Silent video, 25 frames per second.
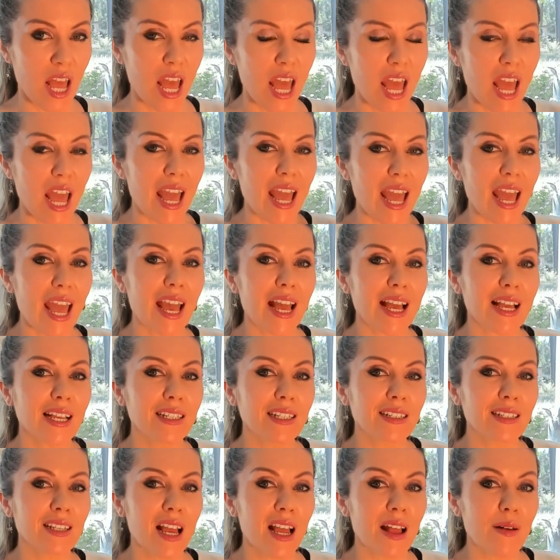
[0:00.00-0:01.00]

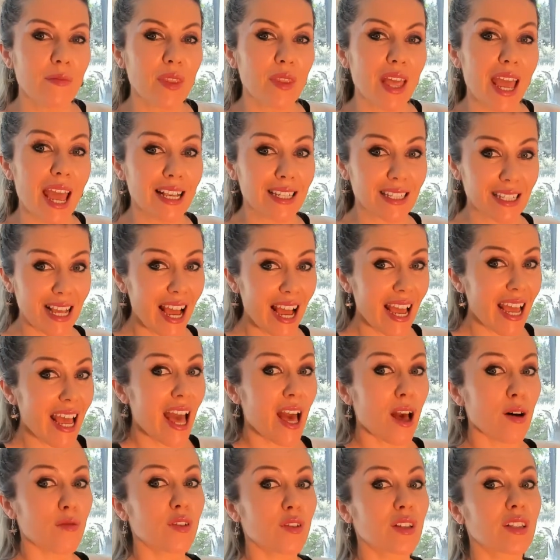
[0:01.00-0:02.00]
And as I
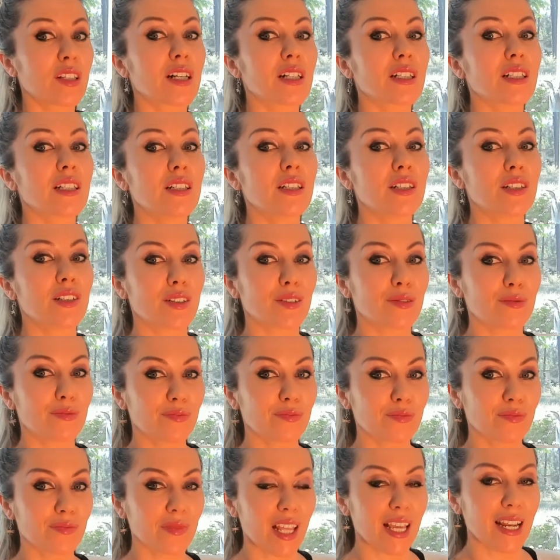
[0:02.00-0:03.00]
have it clear,
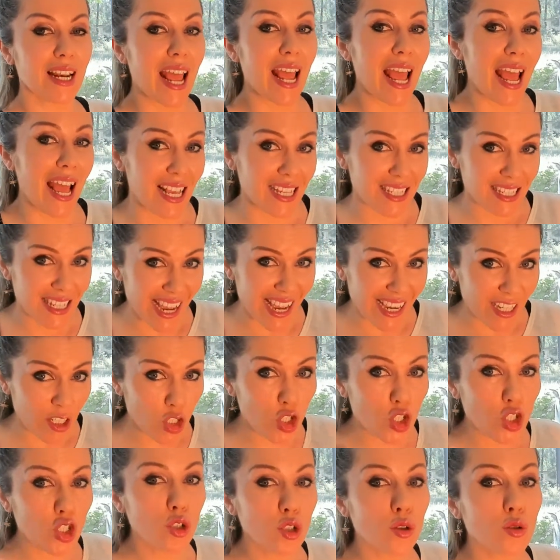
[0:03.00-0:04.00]
and as I
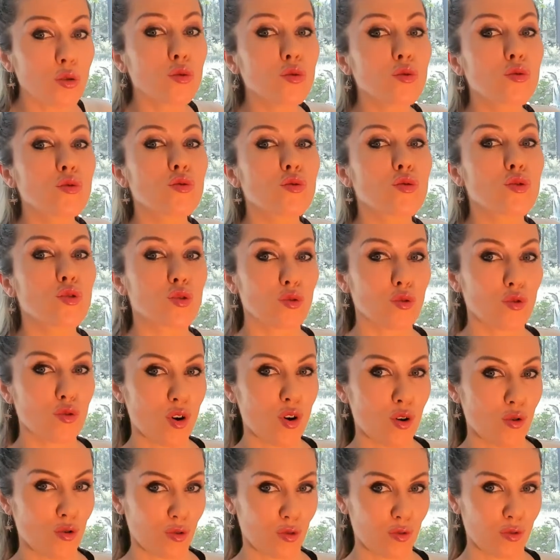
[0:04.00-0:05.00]
choose to
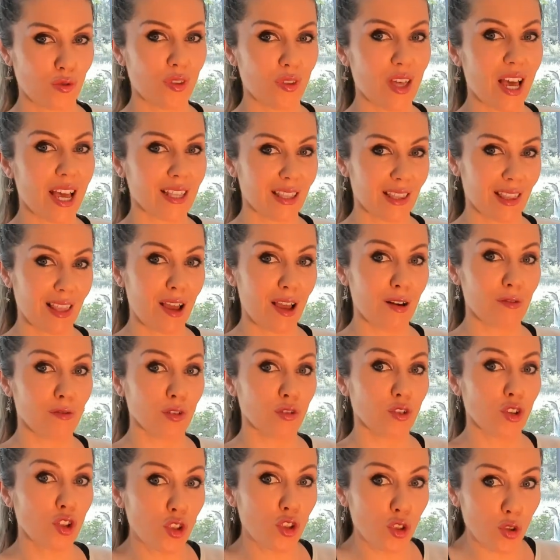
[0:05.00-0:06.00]
go to that
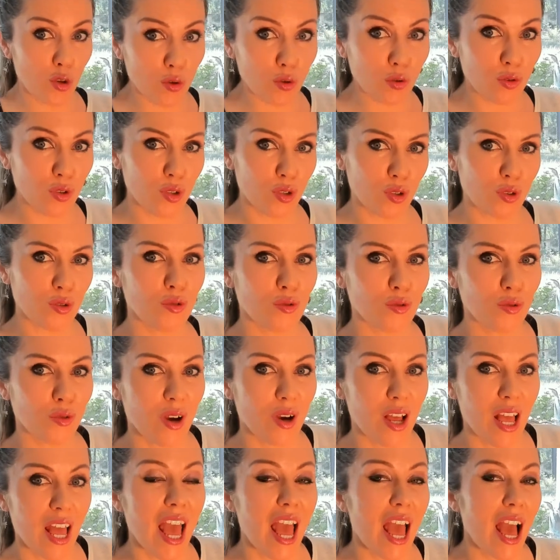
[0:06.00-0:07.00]
level, you too
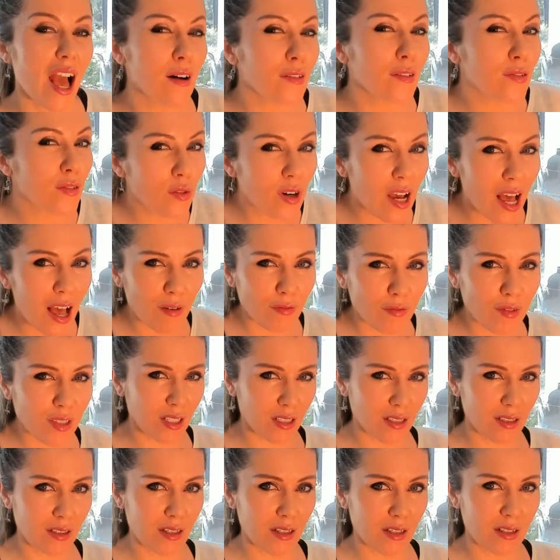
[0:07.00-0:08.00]
have to have it
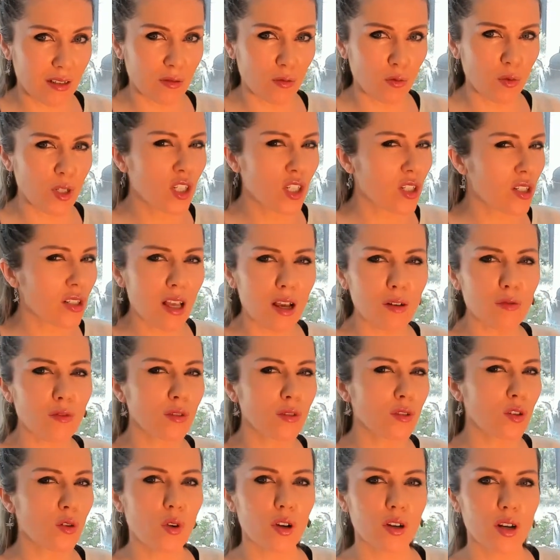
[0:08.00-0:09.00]
clear which level
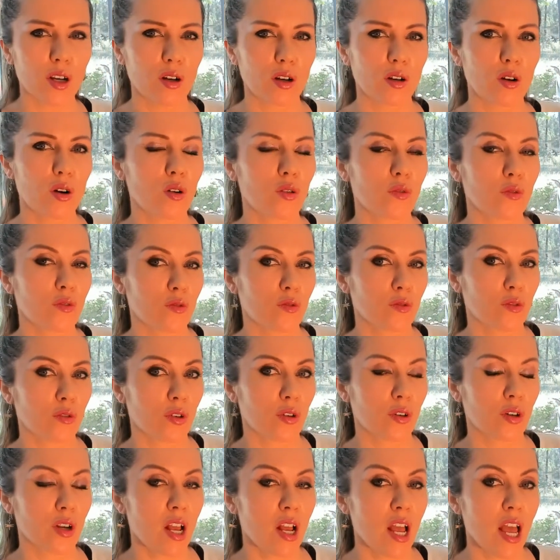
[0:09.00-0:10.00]
you want to go
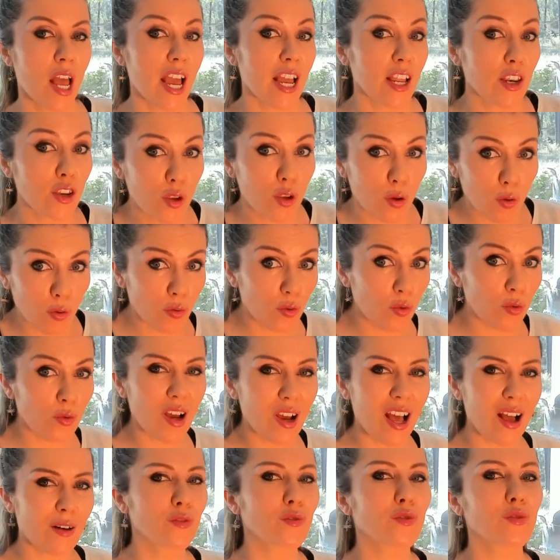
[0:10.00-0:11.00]
for. And you too
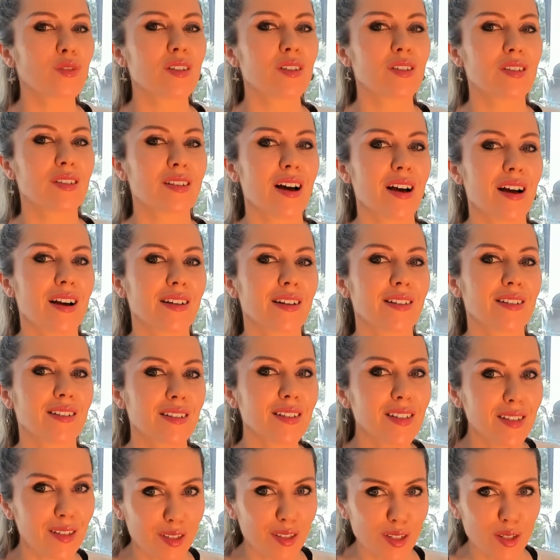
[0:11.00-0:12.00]
have to decide,
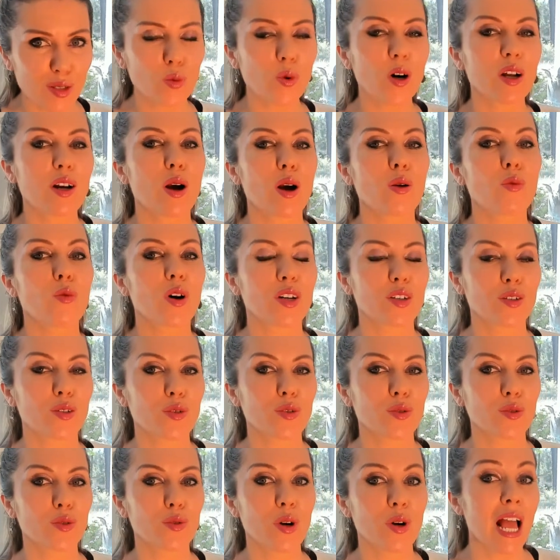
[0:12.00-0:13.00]
this is what I want to
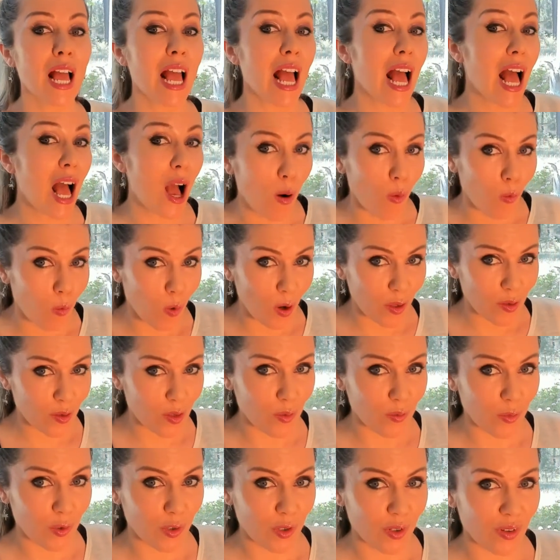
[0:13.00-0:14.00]
do. Once
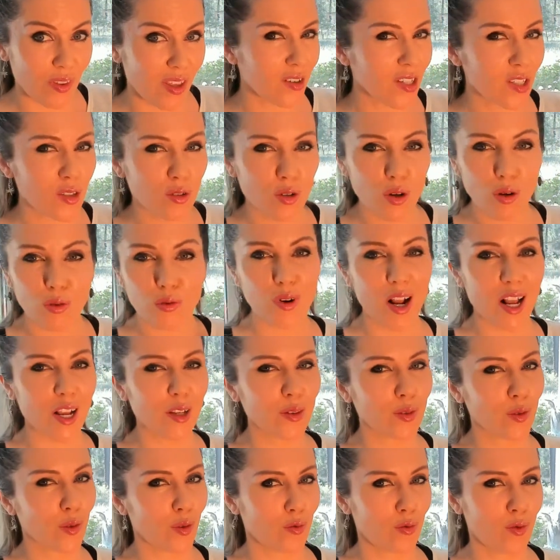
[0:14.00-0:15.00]
more, there is no
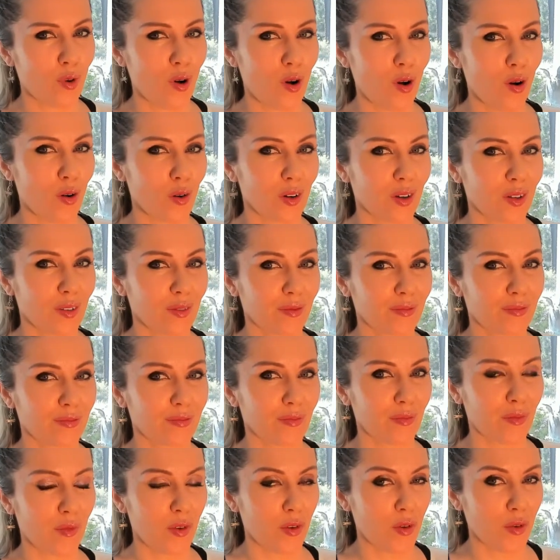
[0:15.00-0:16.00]
right or wrong.
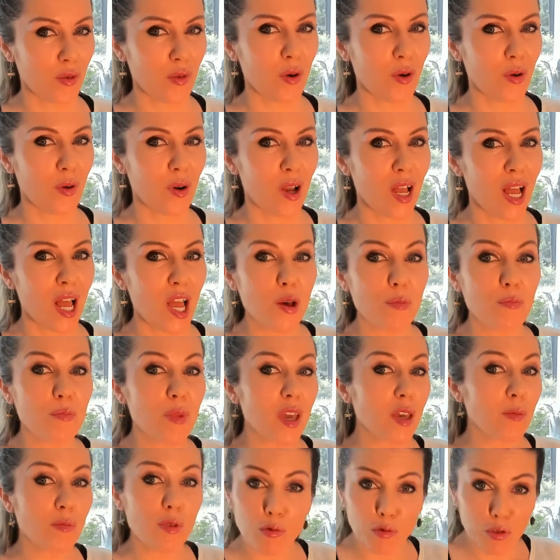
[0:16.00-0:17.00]
You know,
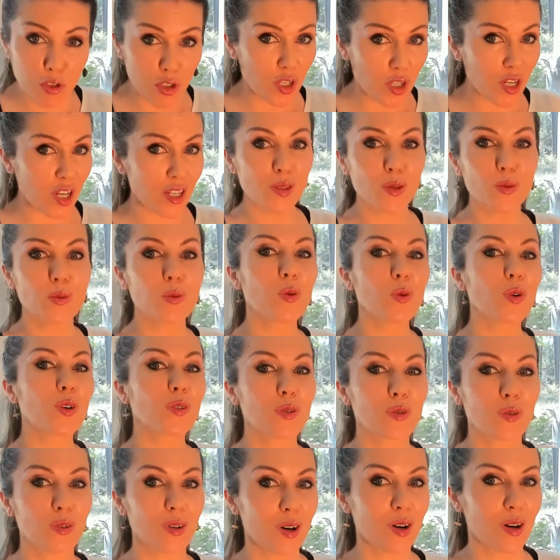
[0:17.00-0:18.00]
maybe you just want
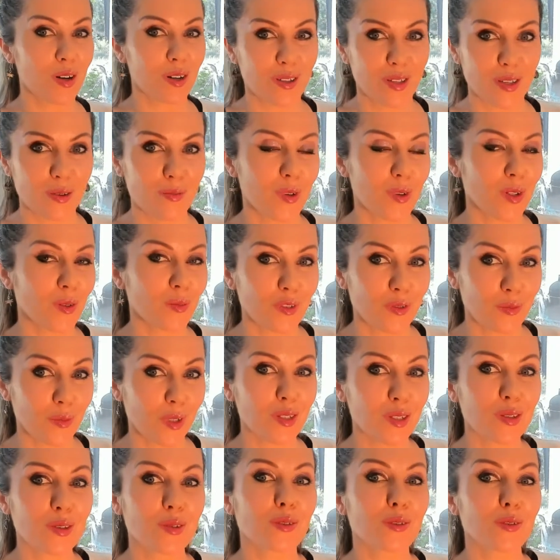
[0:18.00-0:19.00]
to learn simple
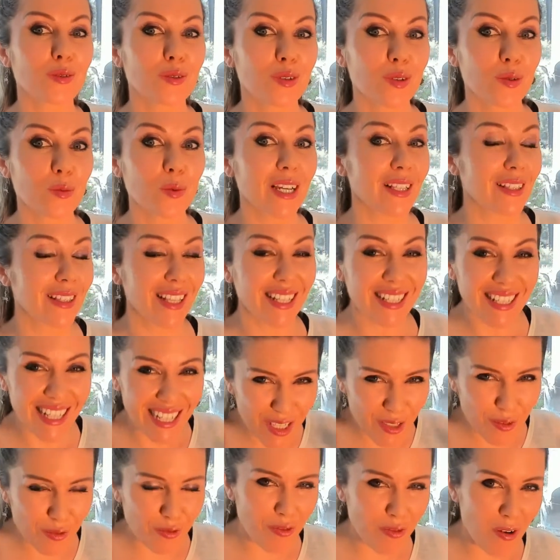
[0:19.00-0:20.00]
movements to lose weight, and
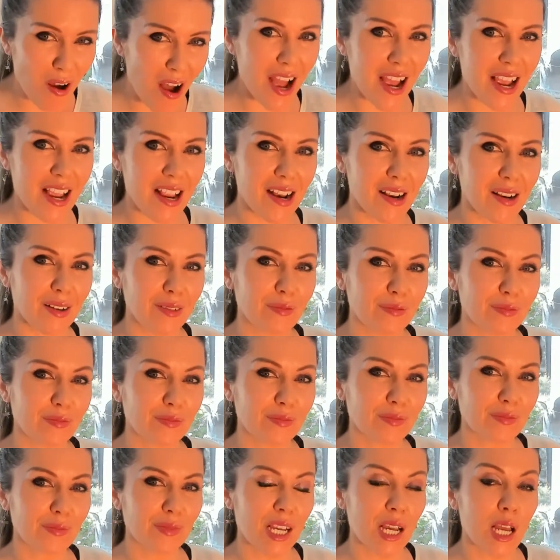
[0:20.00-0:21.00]
that's fine.
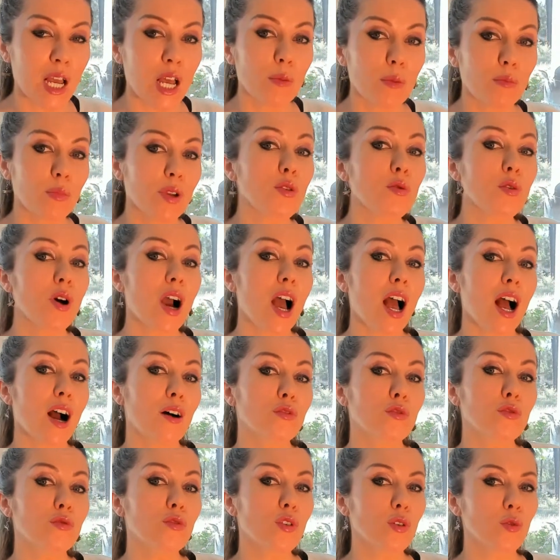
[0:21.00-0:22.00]
But you have
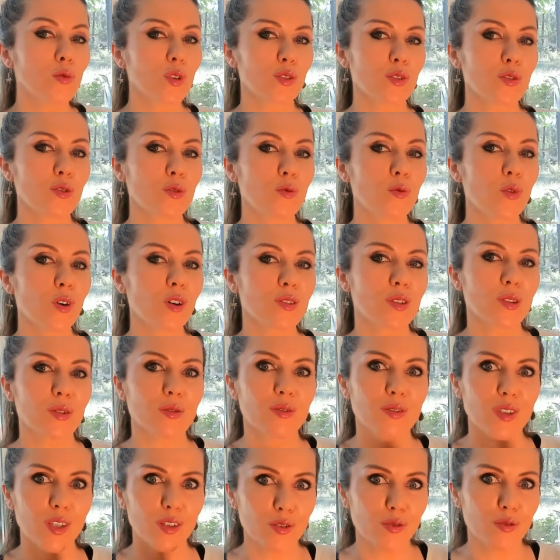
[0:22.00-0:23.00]
to know what you want so
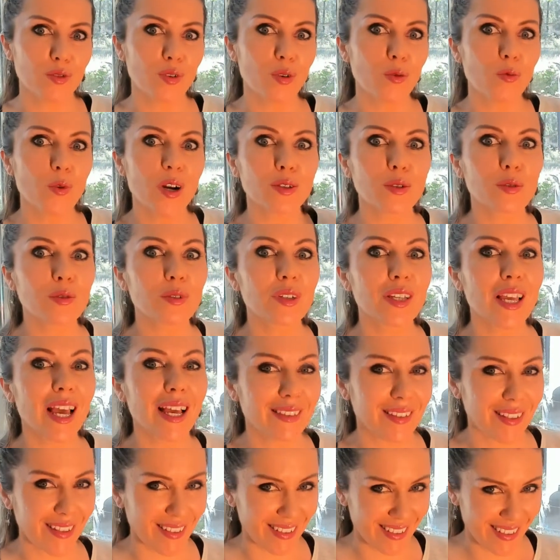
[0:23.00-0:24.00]
that you know where to
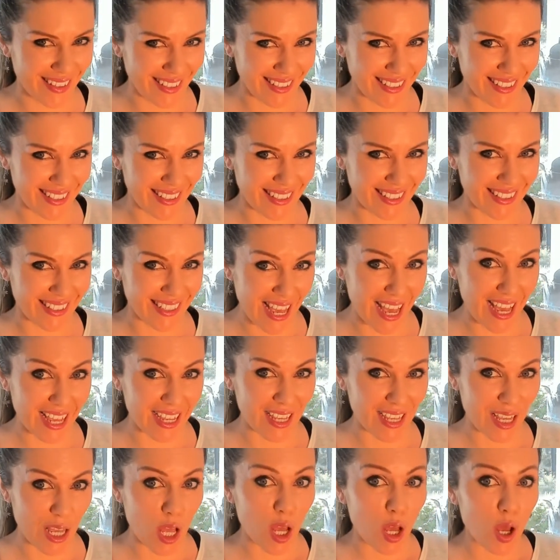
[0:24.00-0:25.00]
get it. Yeah?
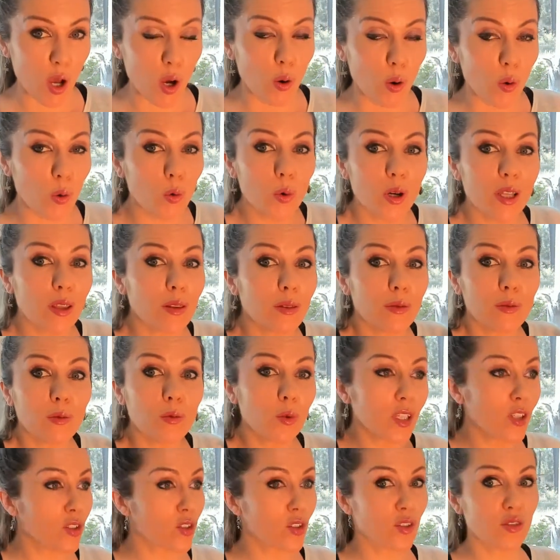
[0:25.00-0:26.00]
With
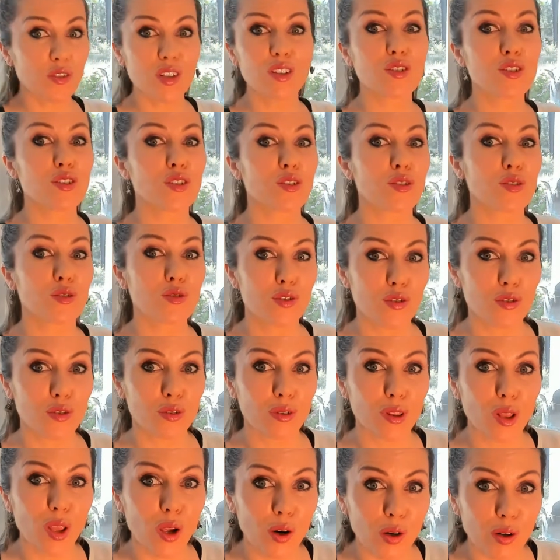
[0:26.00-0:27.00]
which teachers you should learn,